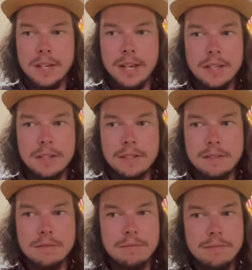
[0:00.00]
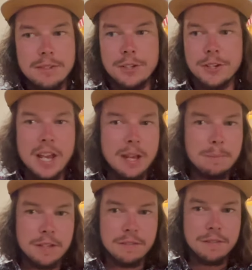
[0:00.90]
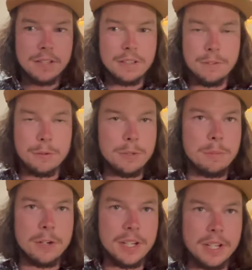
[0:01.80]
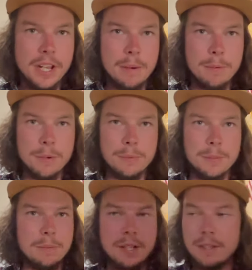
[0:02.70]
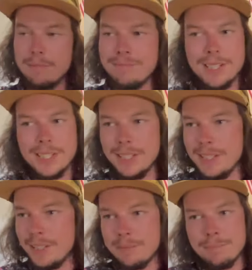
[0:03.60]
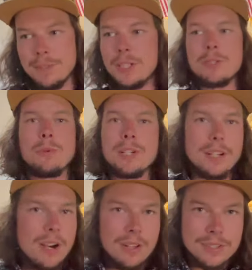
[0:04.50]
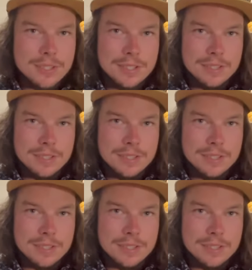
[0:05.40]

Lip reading: And your camping fee, if you were to bring a camper, would be $20